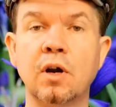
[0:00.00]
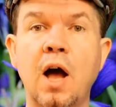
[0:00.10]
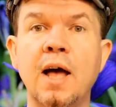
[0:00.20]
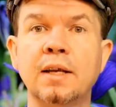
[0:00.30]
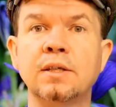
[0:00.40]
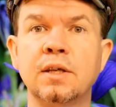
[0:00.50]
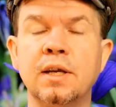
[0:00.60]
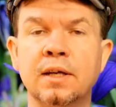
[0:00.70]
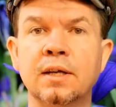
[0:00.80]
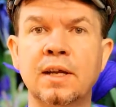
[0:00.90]

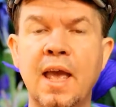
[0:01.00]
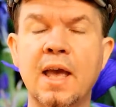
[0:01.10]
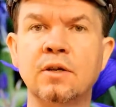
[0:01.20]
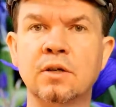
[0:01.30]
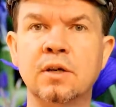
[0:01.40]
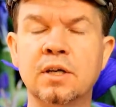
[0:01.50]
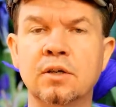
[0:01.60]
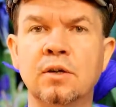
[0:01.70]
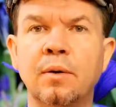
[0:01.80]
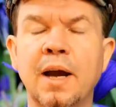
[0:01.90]
honesty and candor
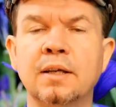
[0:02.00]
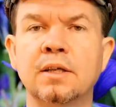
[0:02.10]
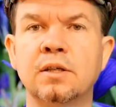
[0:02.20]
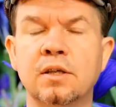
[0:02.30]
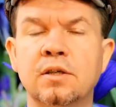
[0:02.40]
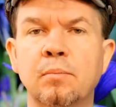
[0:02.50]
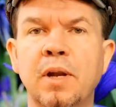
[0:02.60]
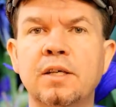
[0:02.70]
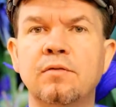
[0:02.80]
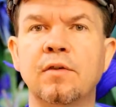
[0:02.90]
and directness. There's a
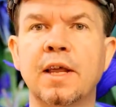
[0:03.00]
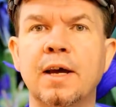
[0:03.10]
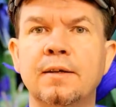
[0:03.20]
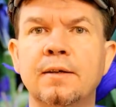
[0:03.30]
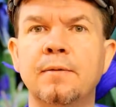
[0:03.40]
place for that.